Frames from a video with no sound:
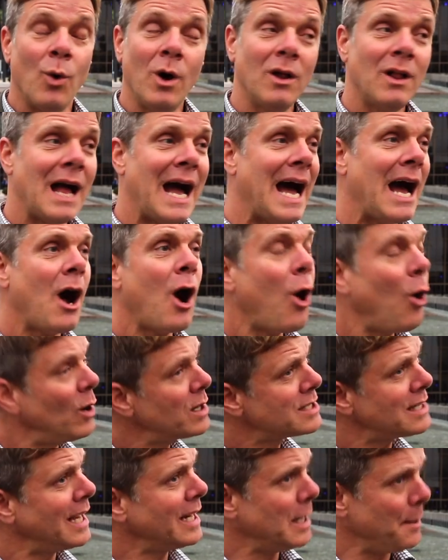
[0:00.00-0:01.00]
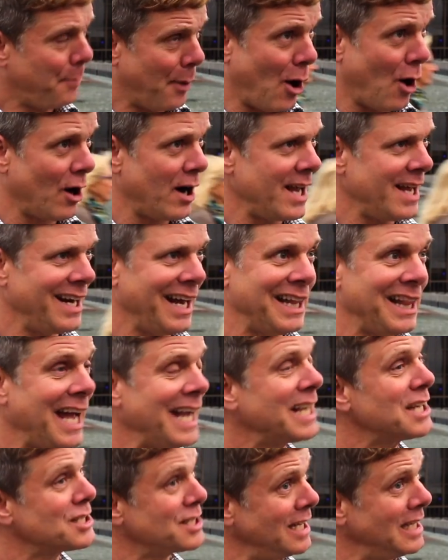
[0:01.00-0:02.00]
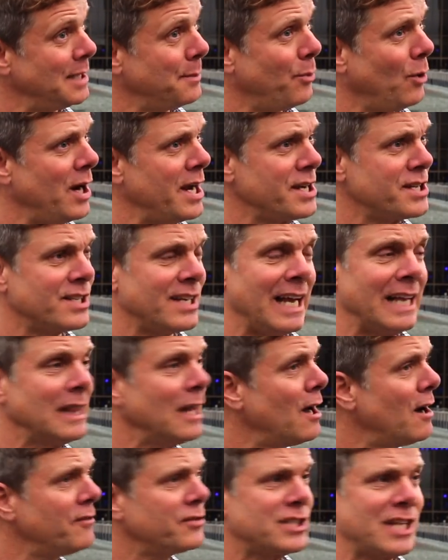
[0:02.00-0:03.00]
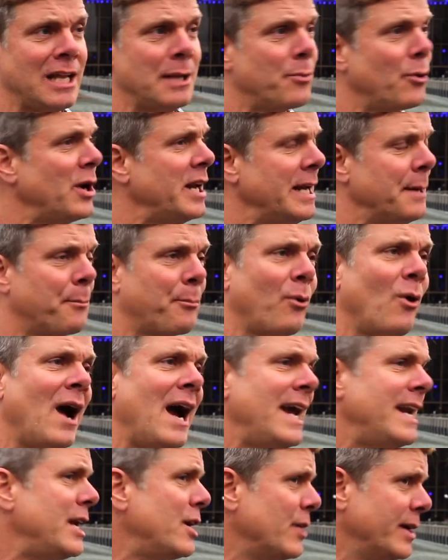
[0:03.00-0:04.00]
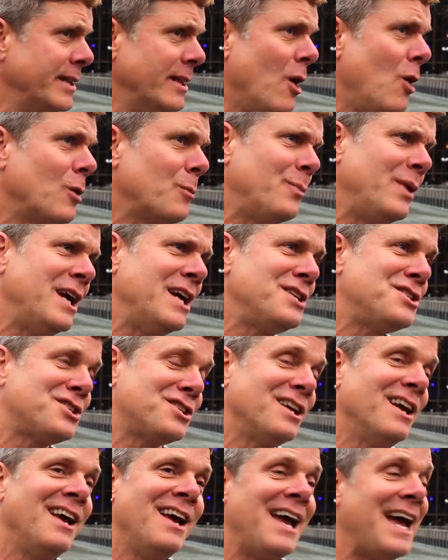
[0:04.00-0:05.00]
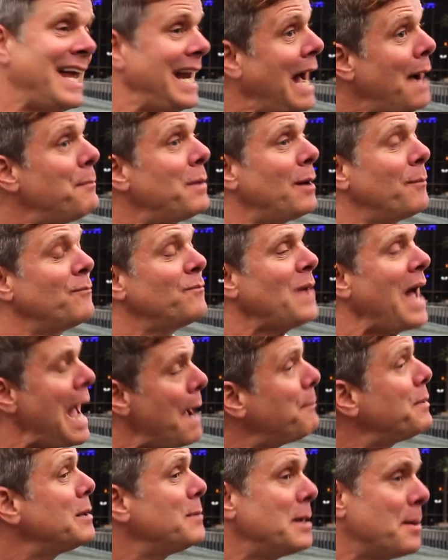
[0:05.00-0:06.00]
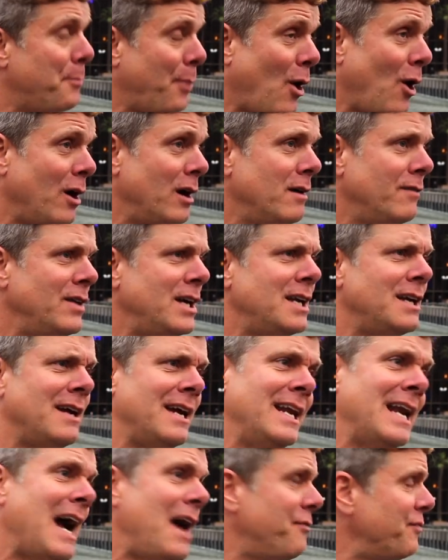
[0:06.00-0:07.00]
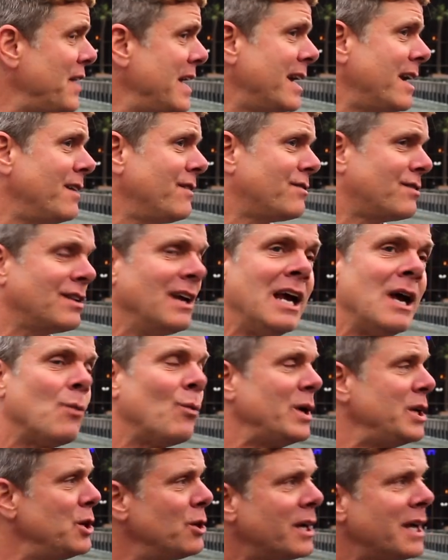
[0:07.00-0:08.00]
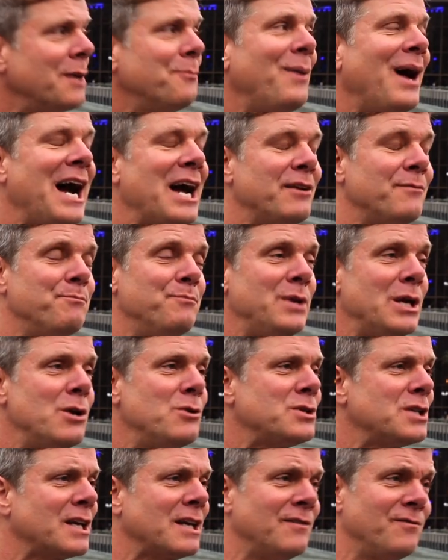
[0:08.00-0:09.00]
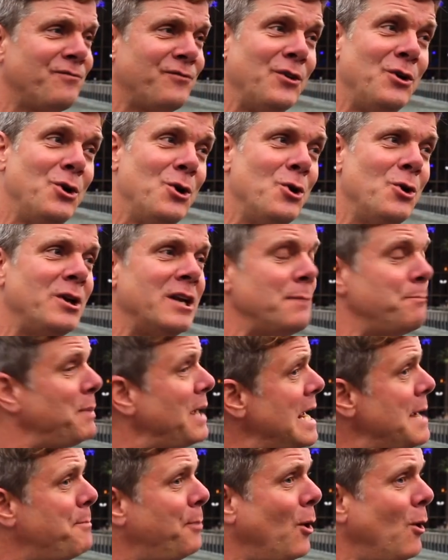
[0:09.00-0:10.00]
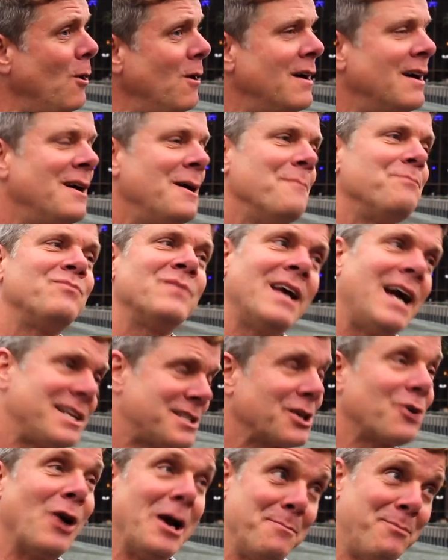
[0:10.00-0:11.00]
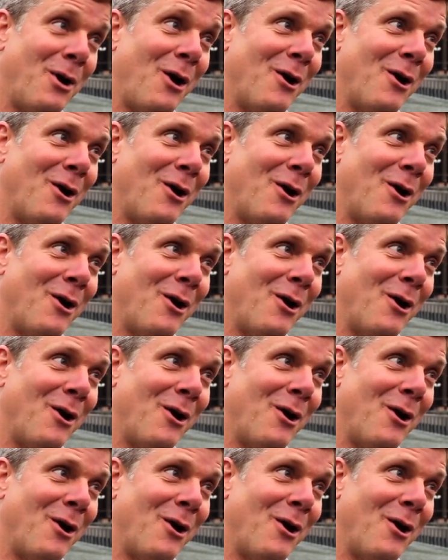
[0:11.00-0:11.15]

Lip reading: Well, I always like a party and I like a celebration. I love celebrating Pride here in Long Beach, and I'm happy to be a part of it. And I think it's when you combine music and food and people, it's a great